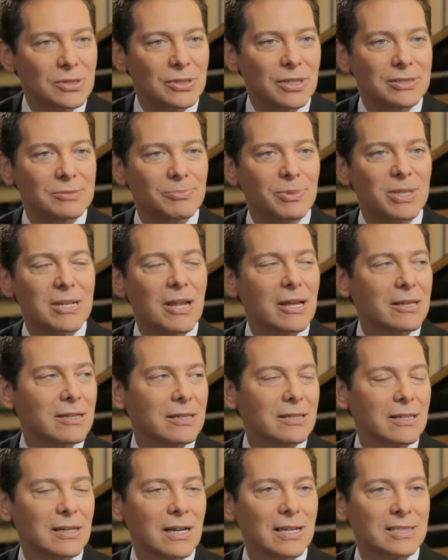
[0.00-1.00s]
There has been
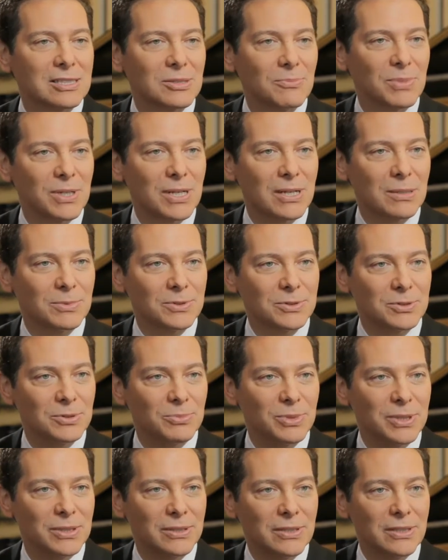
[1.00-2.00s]
nothing that hasn't been able to
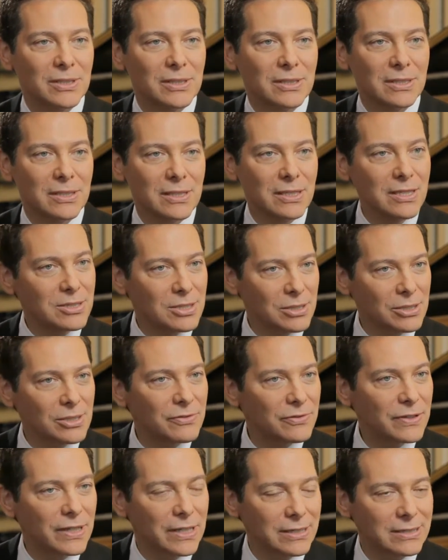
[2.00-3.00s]
be easily
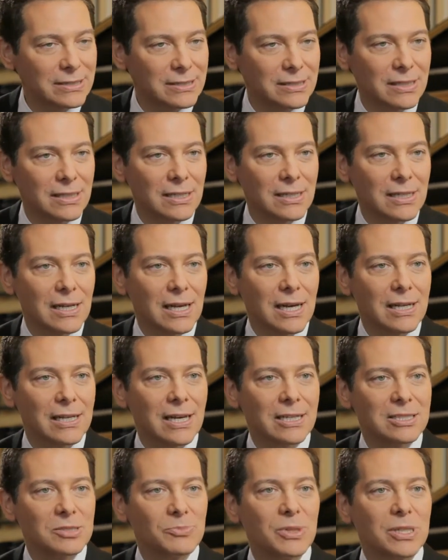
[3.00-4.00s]
fixed, and
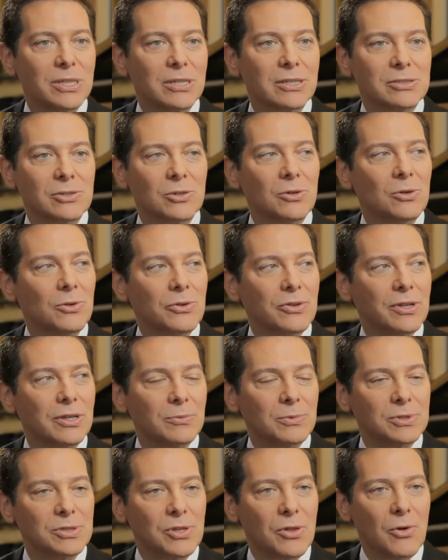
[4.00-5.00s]
that's because the whole
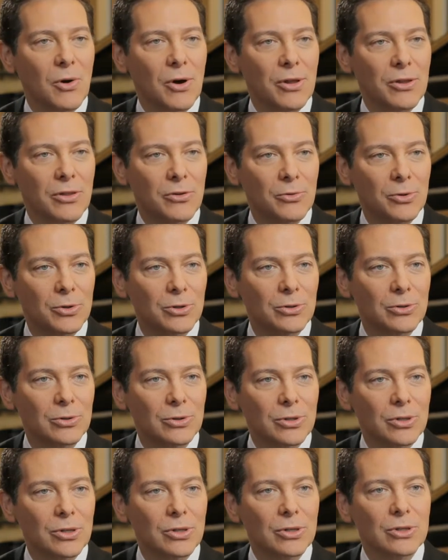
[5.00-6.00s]
thing was thought through
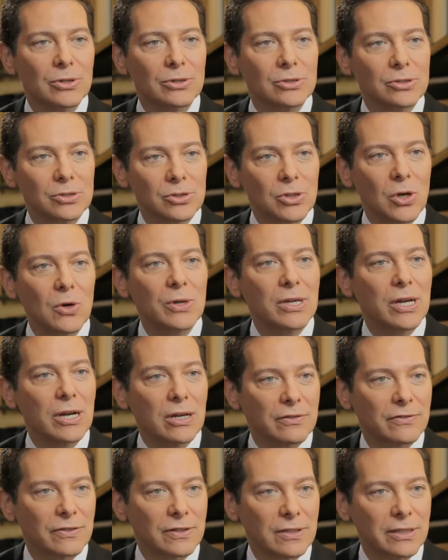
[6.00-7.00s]
so
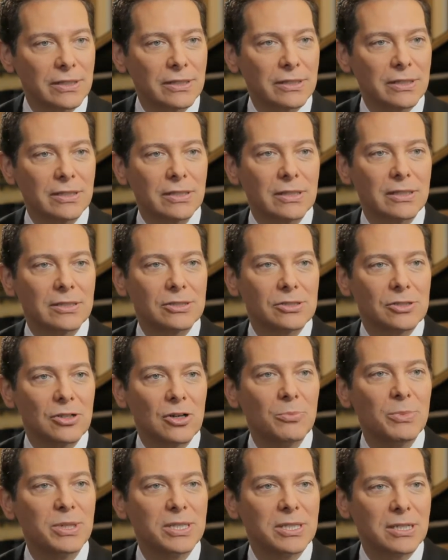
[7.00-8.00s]
carefully,
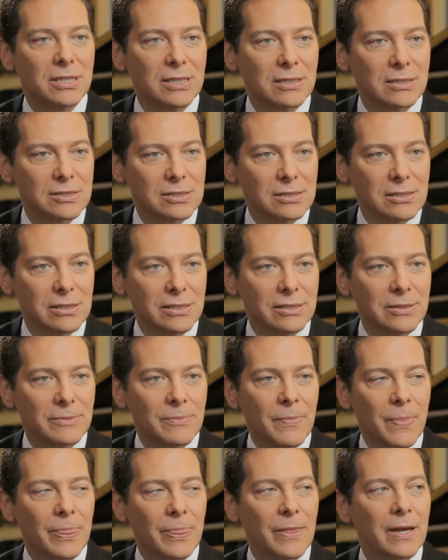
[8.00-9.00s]
so meticulously,
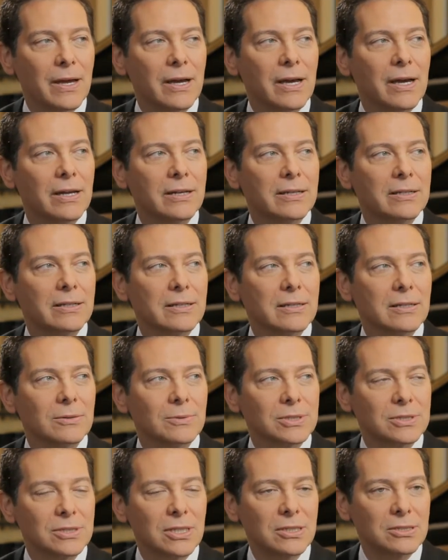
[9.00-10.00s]
and there
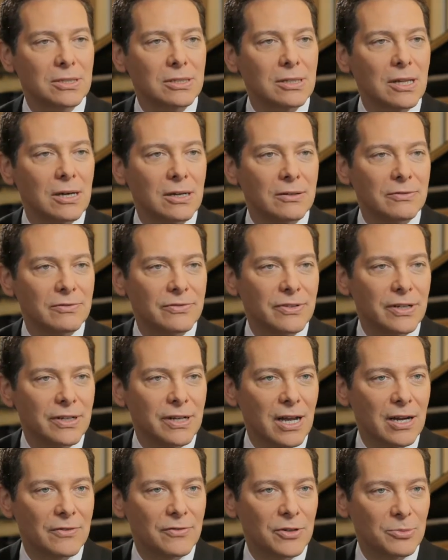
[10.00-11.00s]
was such love
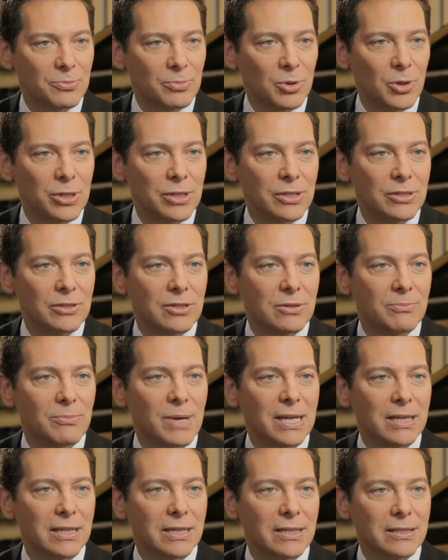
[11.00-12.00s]
and effort put into
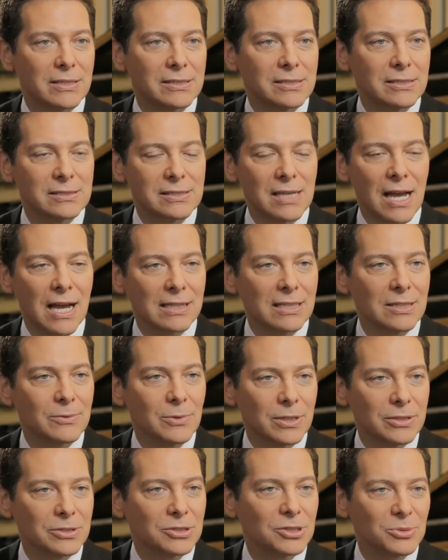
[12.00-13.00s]
making this exactly
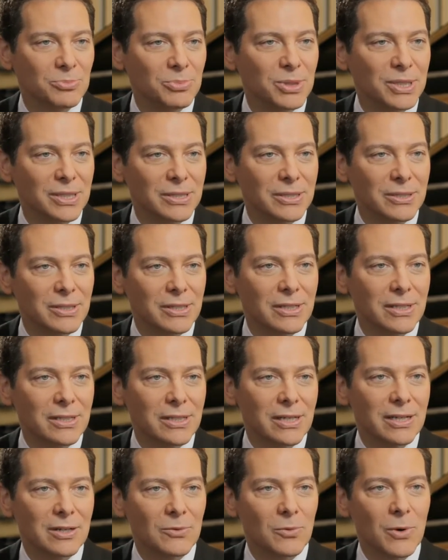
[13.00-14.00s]
what it should be
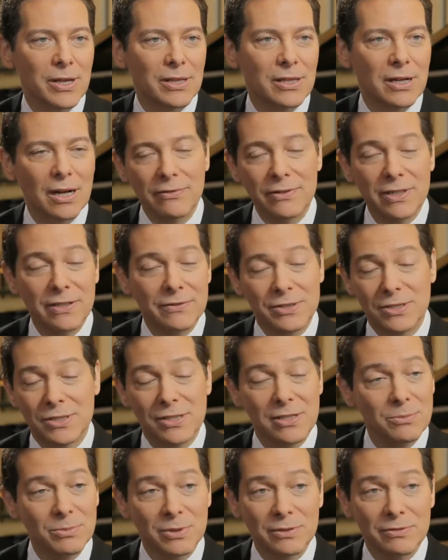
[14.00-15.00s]
in a way that I've never
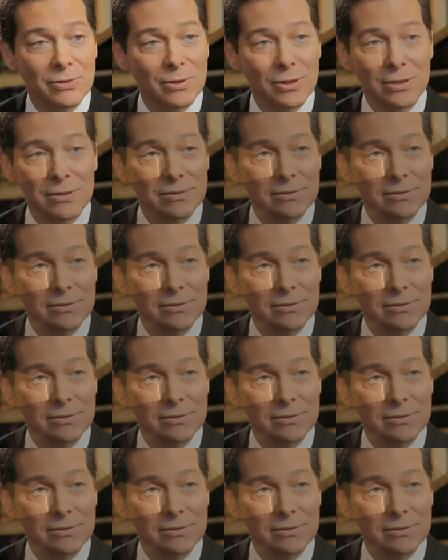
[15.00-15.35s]
seen before.